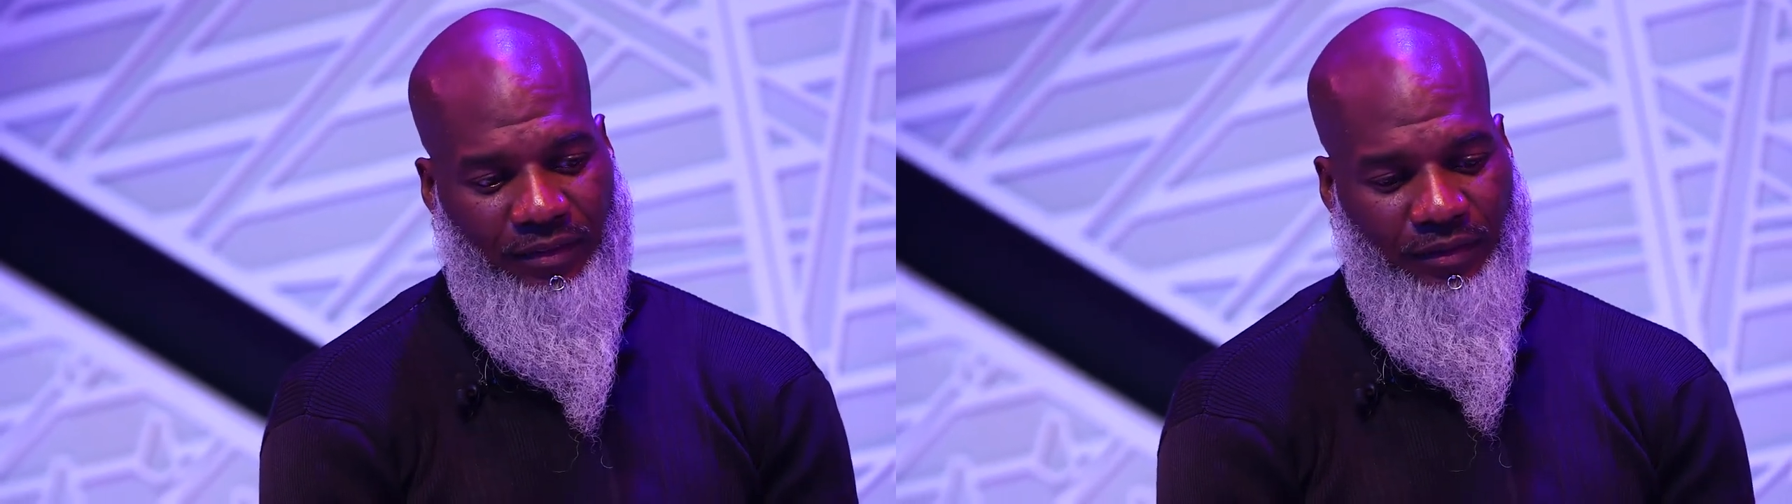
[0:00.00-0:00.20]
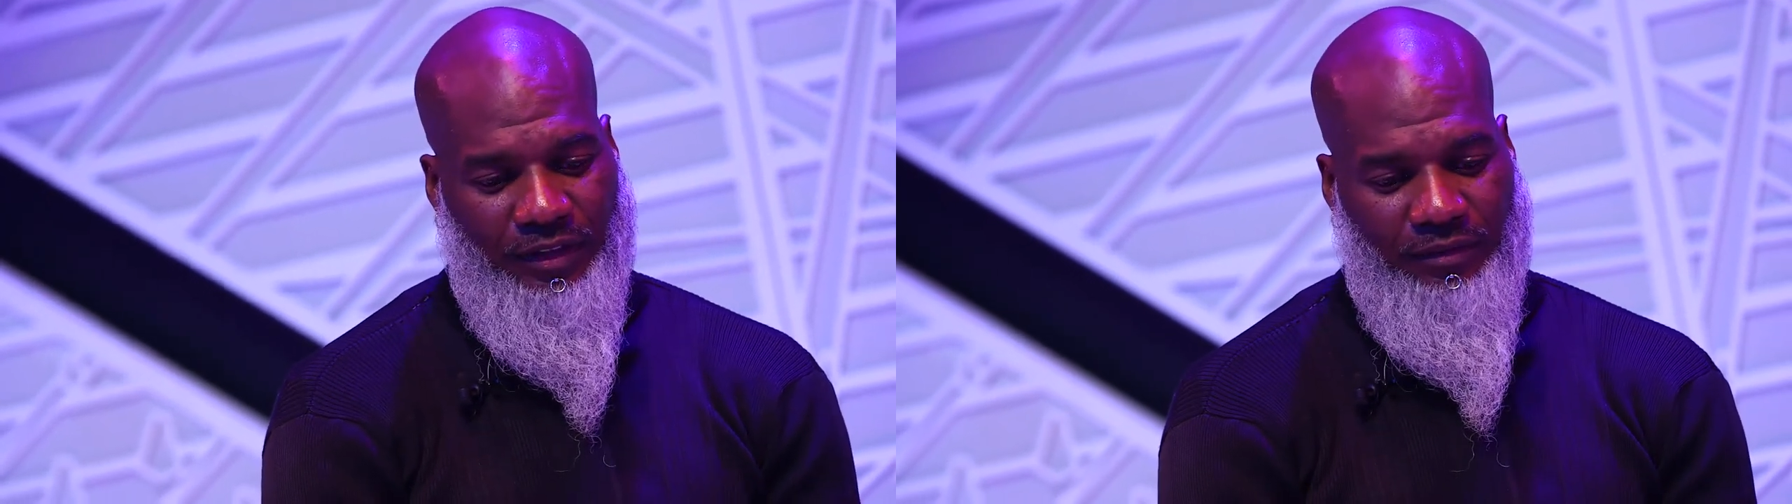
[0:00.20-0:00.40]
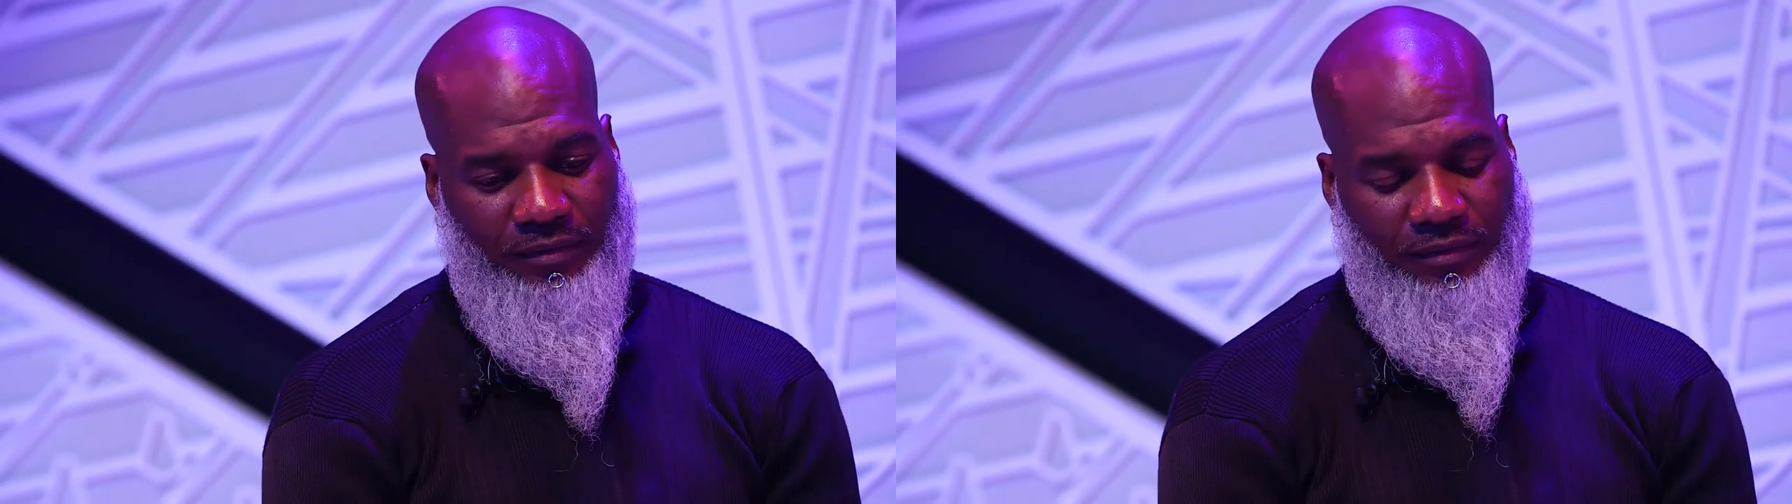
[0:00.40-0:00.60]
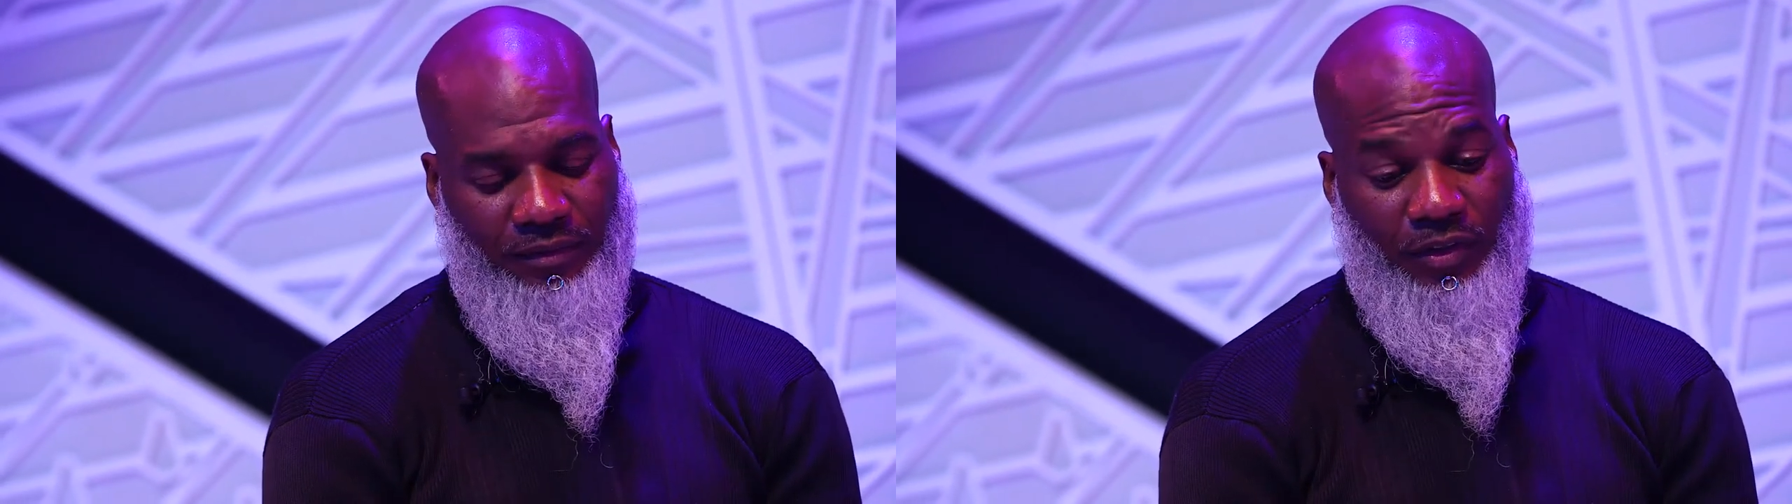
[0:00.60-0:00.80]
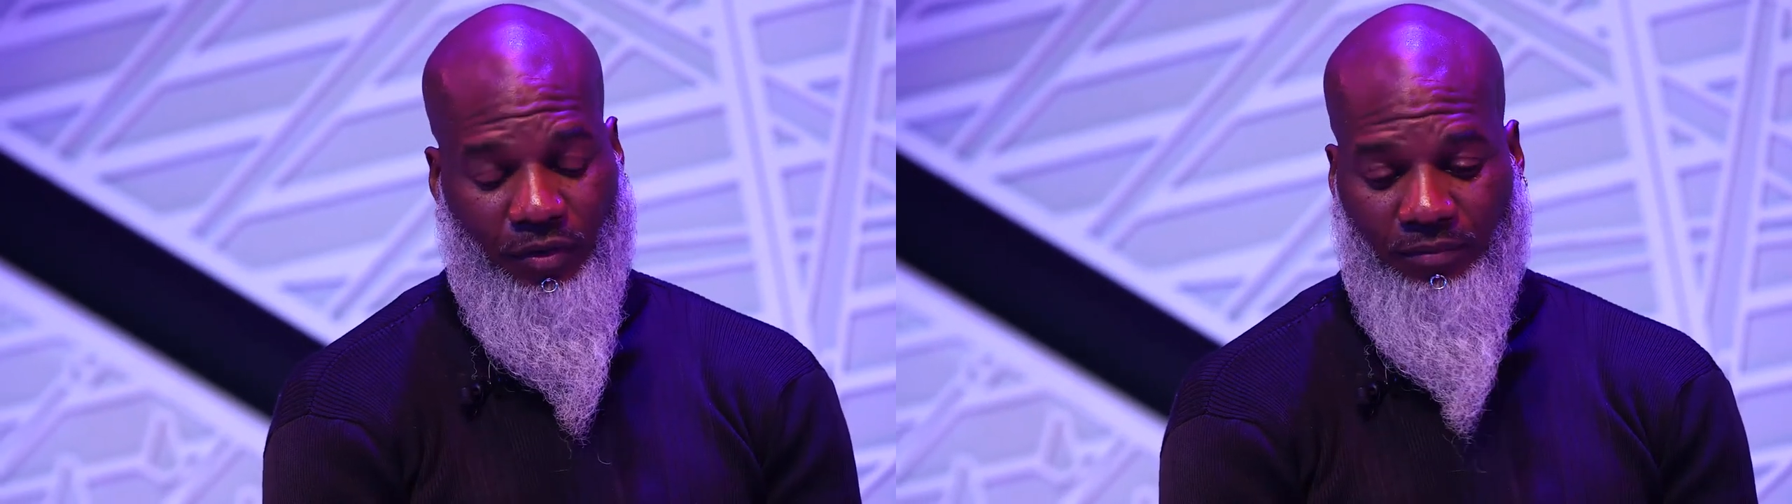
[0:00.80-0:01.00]
that was,
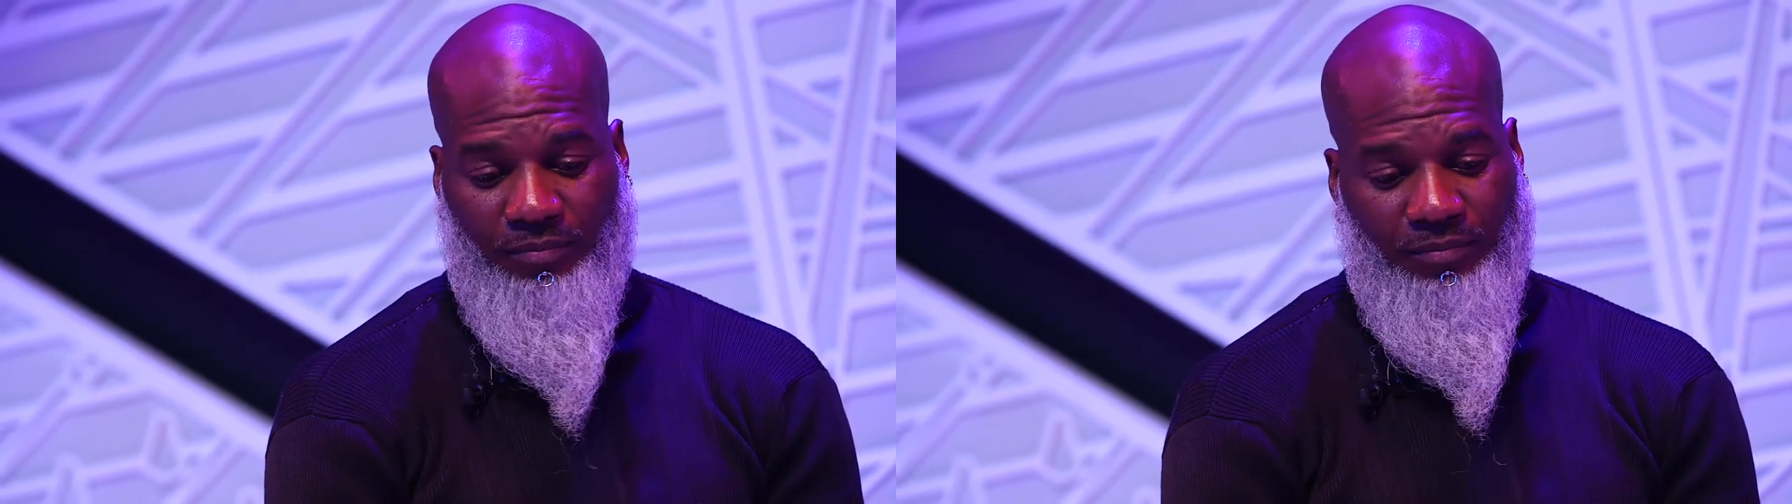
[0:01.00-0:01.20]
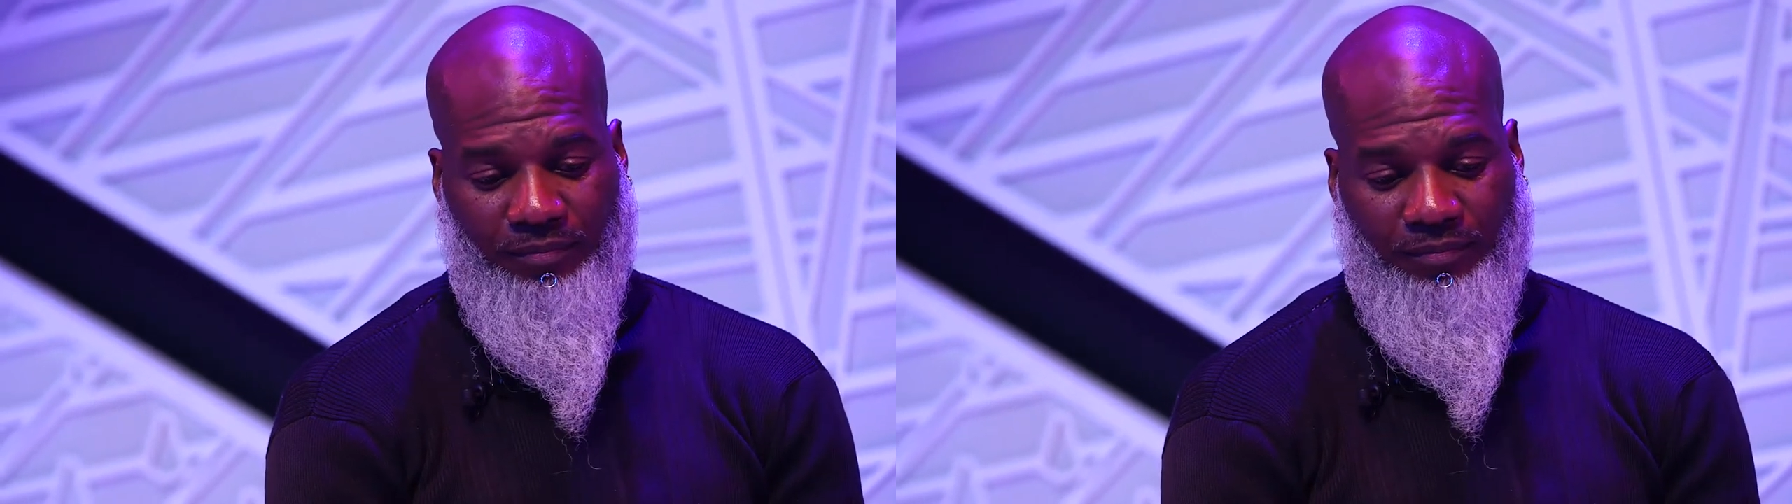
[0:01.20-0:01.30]
you know,